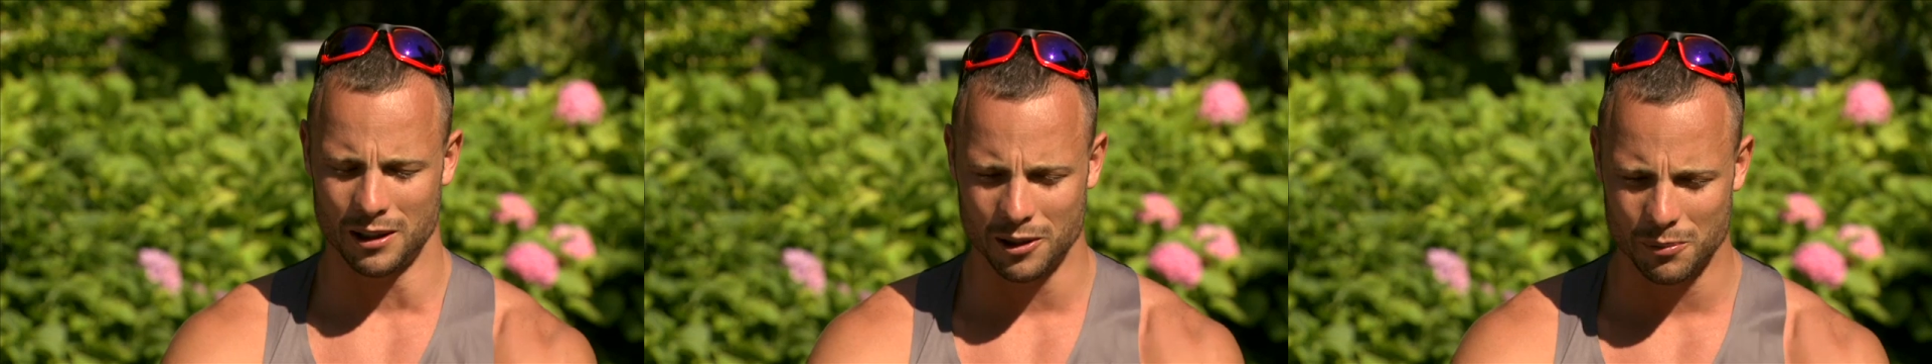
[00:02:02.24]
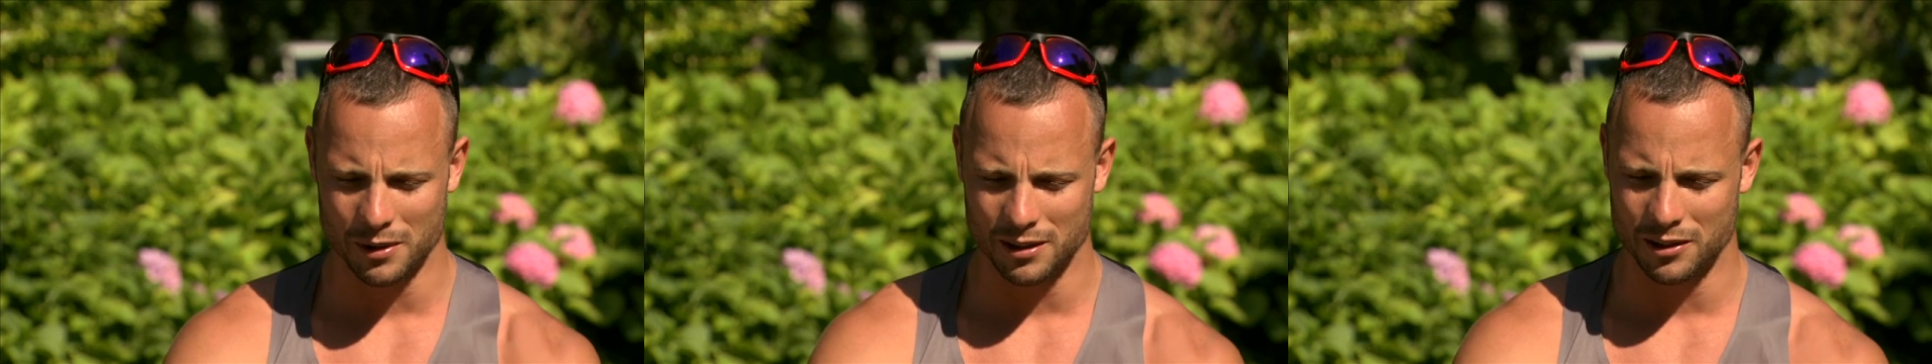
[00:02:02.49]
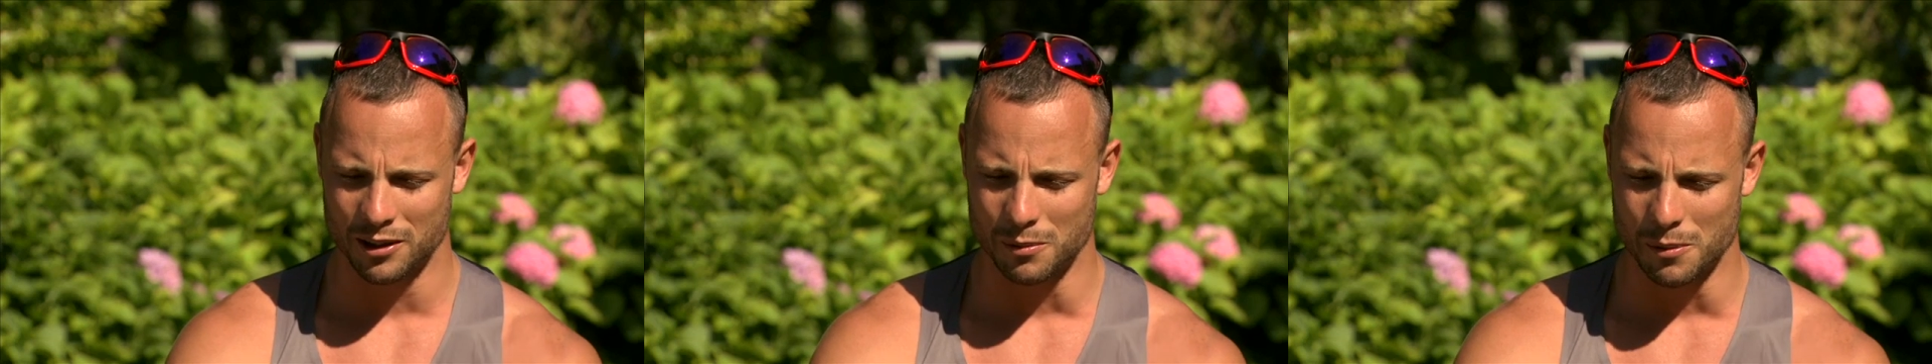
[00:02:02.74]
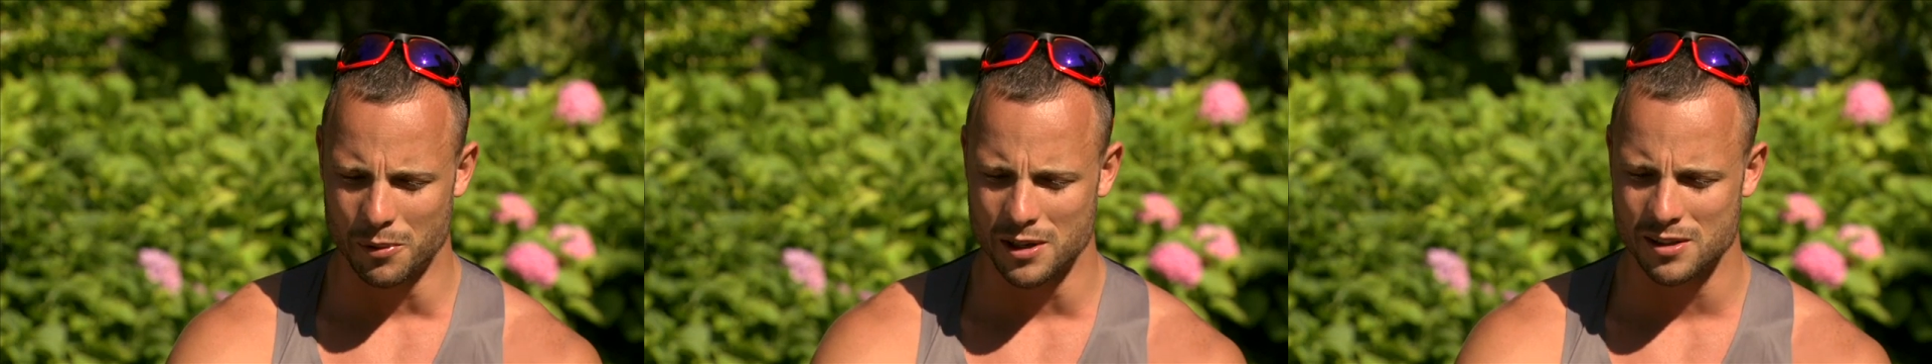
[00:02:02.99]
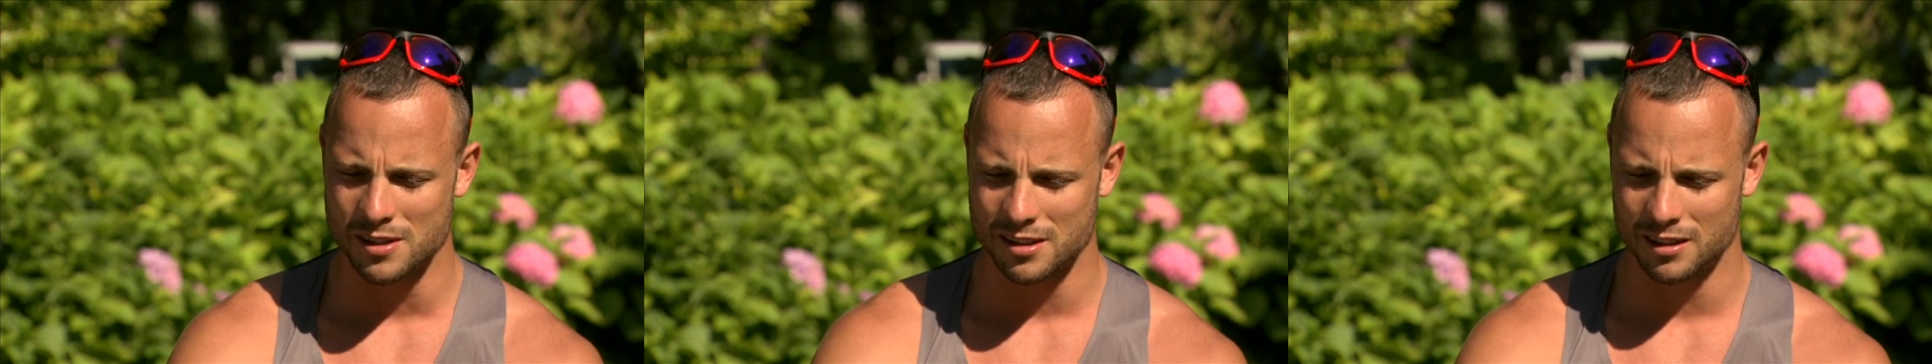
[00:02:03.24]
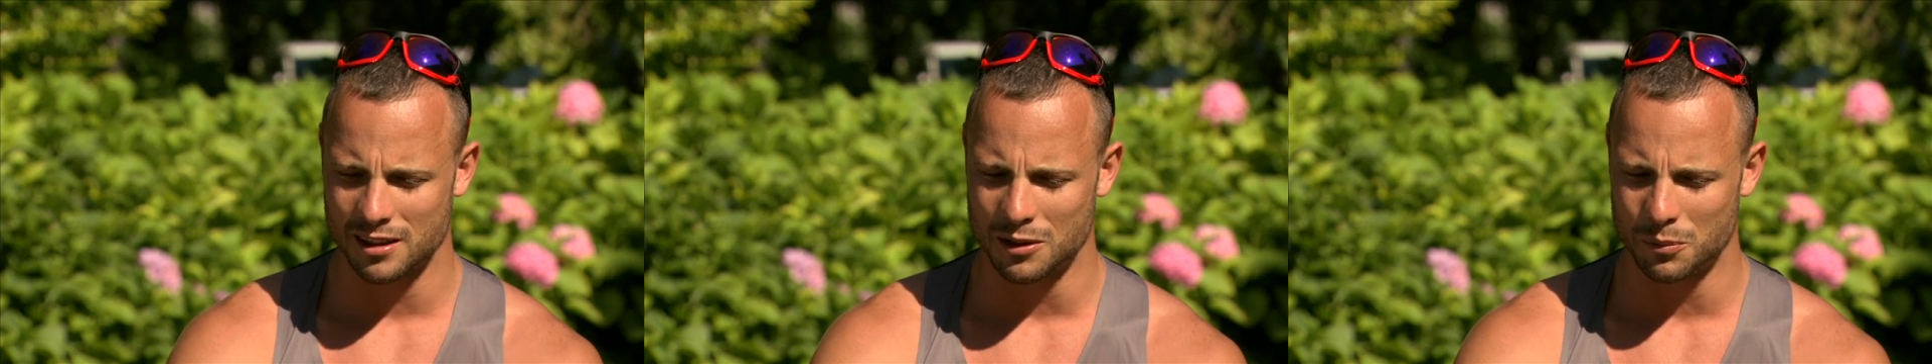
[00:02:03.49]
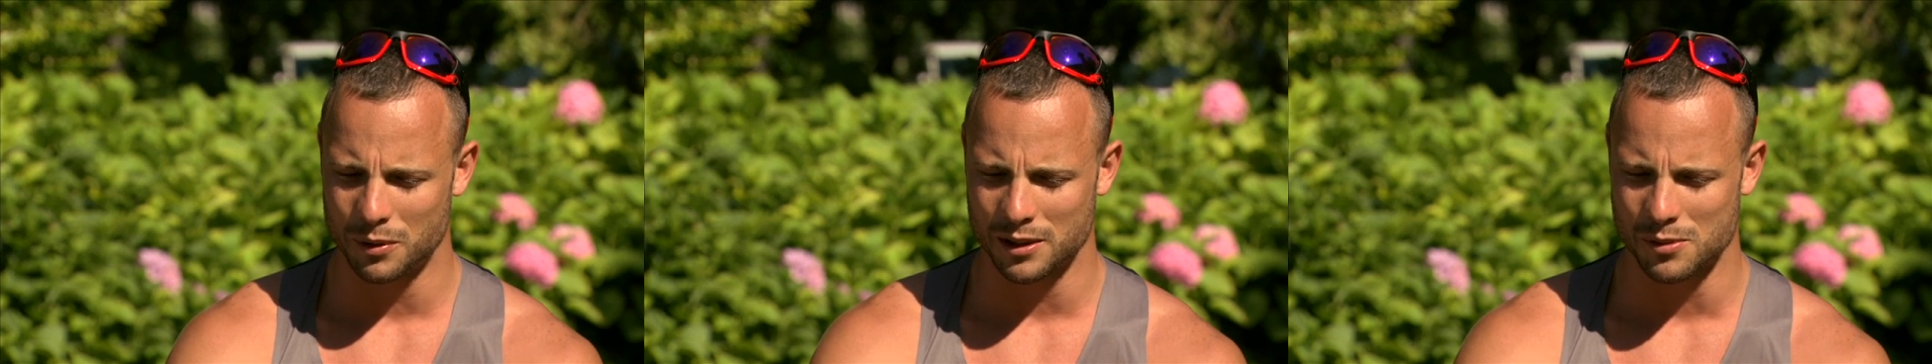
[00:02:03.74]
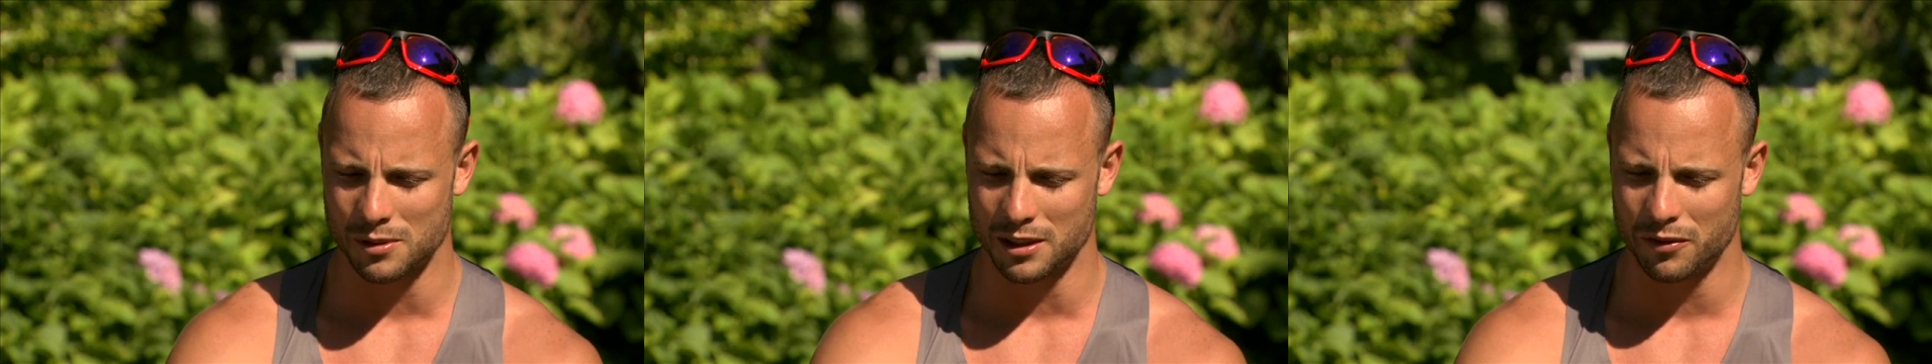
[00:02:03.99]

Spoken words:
I hope that, you know, my presence in the Olympics will